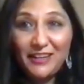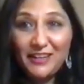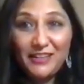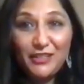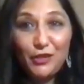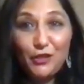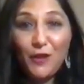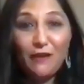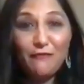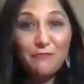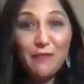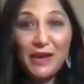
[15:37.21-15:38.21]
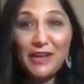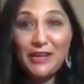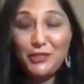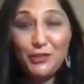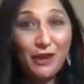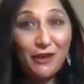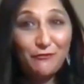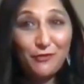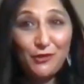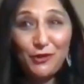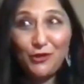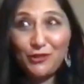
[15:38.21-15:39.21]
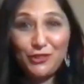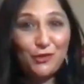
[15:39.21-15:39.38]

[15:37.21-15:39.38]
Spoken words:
In India, you have maids, you have cooks,